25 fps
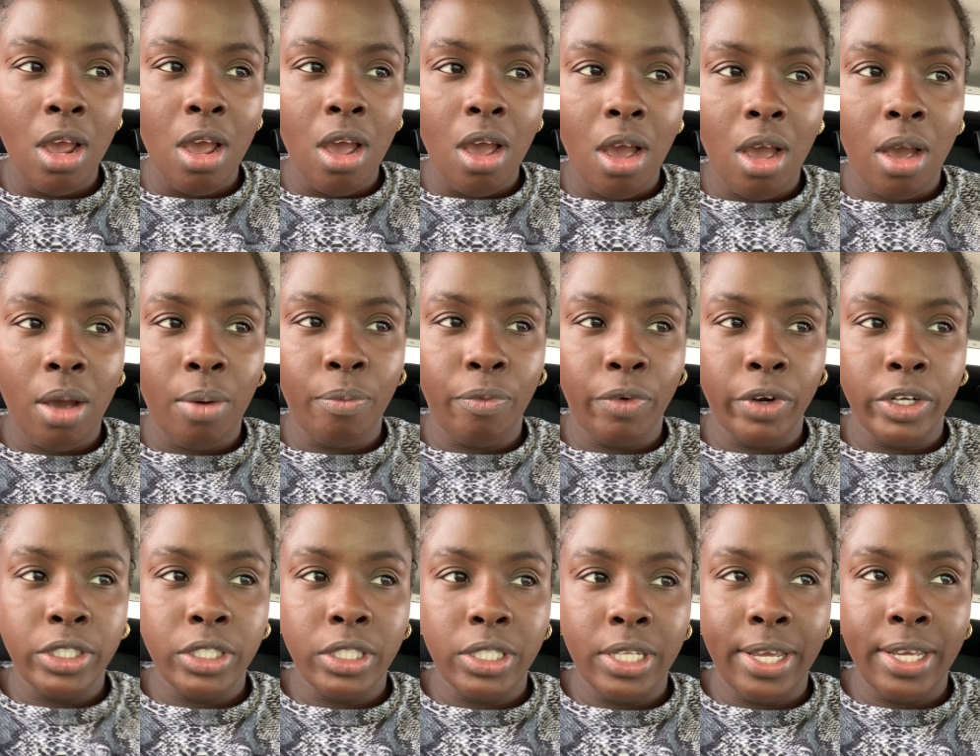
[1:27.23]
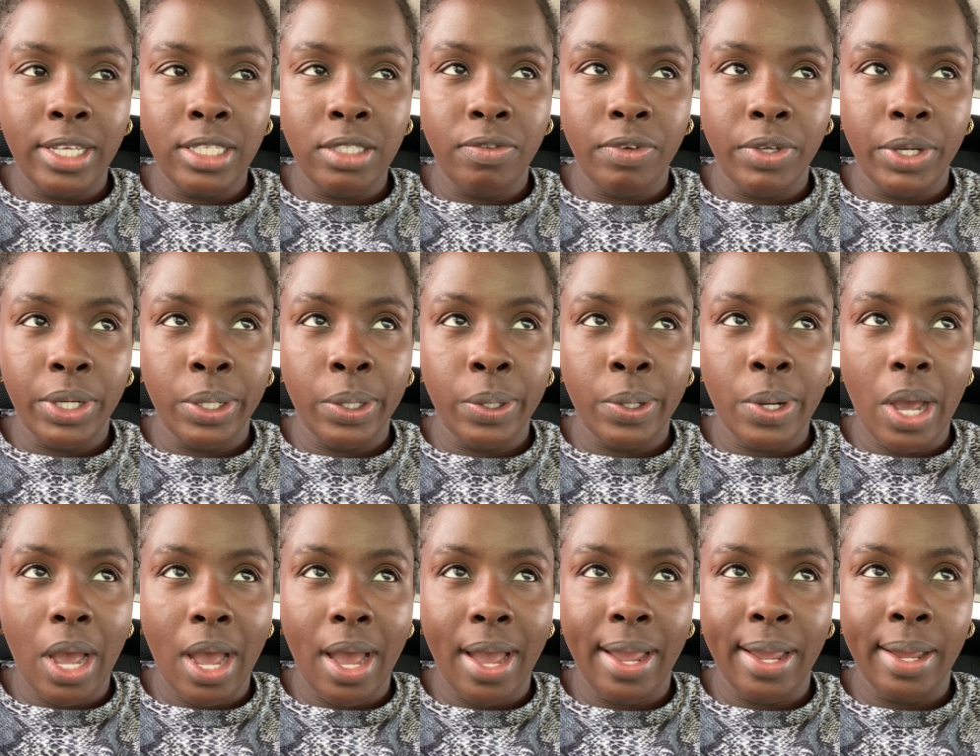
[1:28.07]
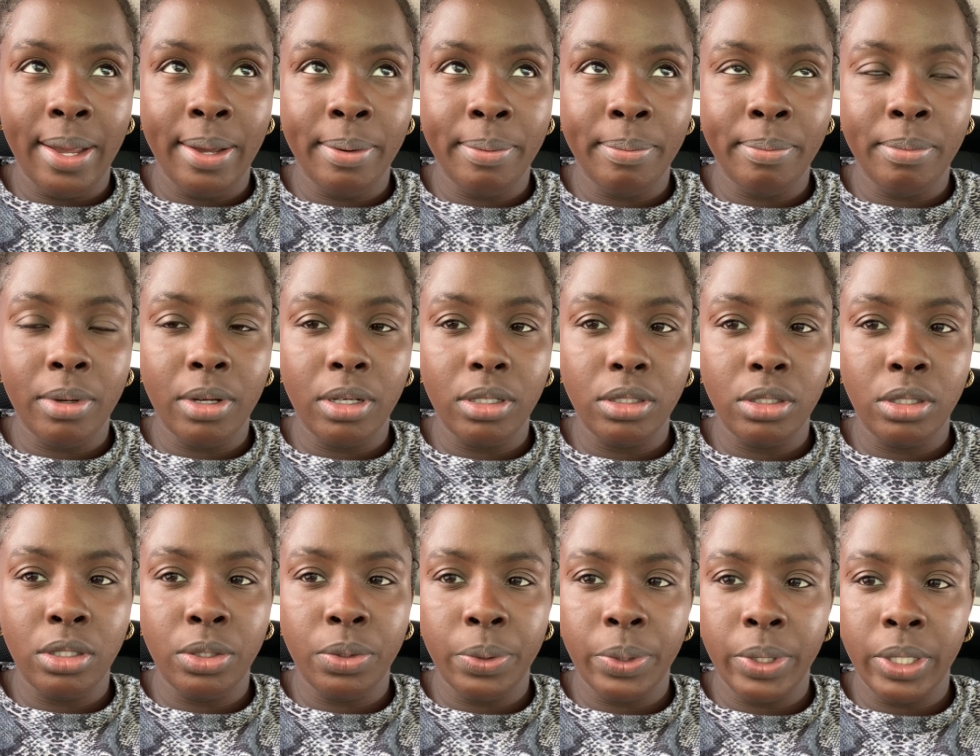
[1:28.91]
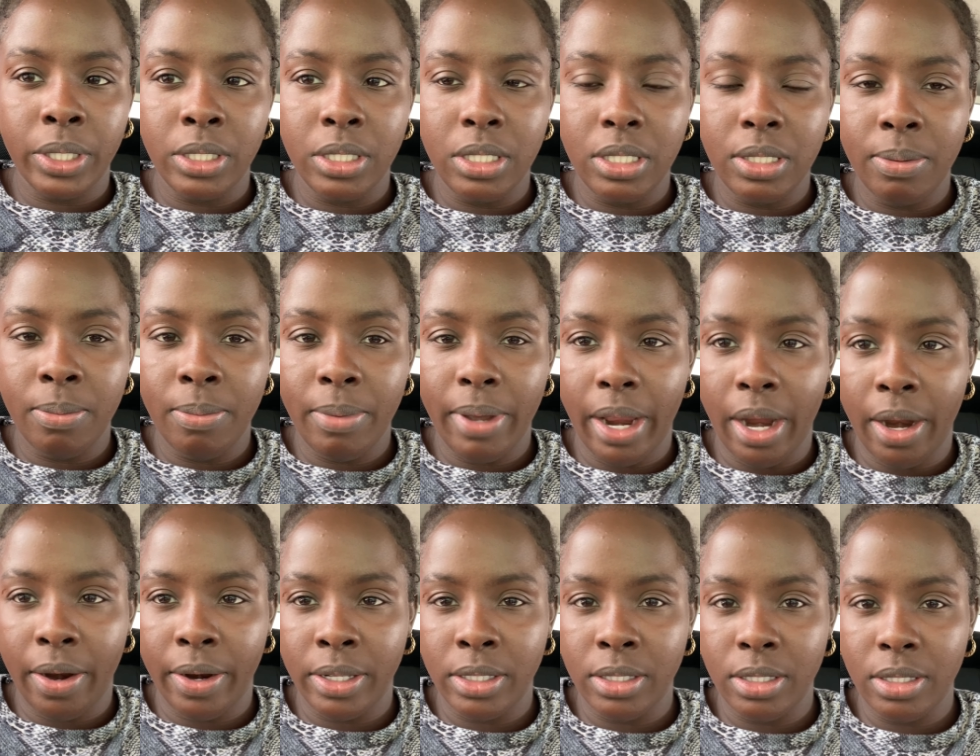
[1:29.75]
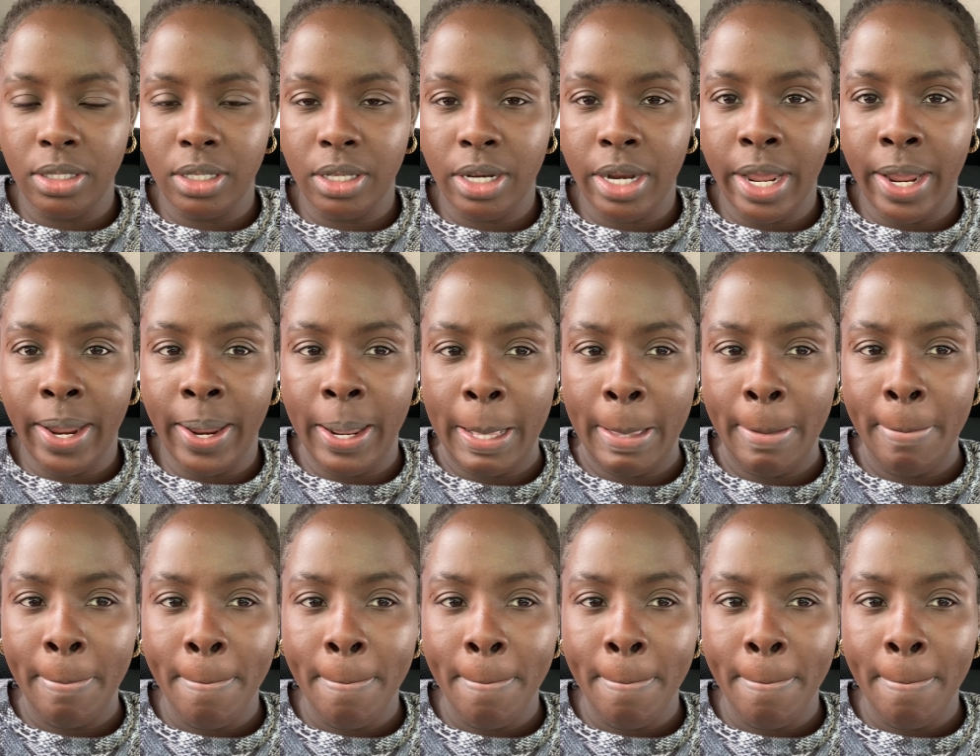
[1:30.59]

Um, for today's video, I am doing some errands today.